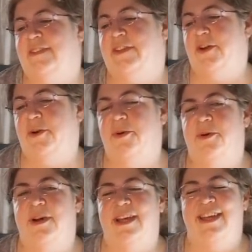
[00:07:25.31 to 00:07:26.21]

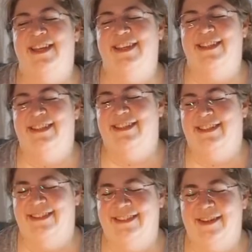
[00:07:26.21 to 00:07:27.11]
So,
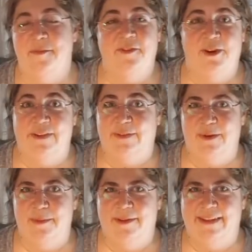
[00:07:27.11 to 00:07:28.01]
I'm very
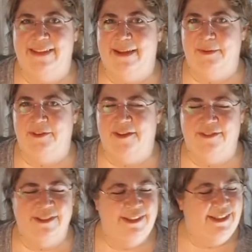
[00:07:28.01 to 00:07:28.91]
sorry about that. That was
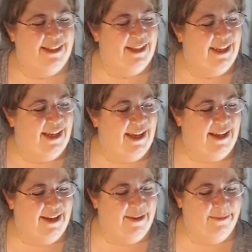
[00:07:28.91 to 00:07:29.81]
awful.
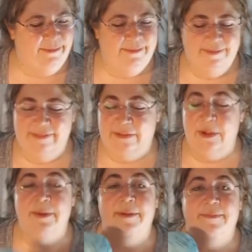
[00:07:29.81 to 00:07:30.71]
So
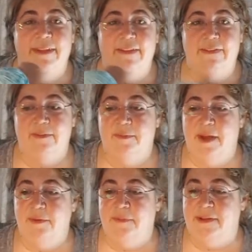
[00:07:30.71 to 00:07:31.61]
anyway, that
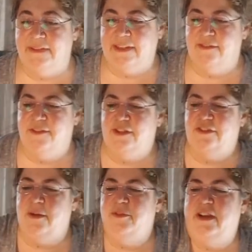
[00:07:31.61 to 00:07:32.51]
was my second
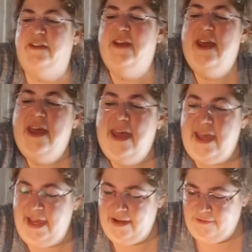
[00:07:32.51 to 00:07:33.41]
finished object.
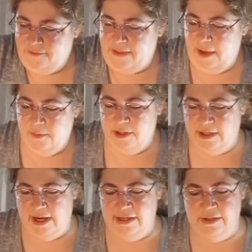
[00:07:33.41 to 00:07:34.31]
And for that
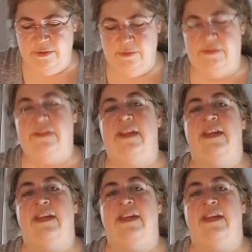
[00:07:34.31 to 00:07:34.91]
one, I used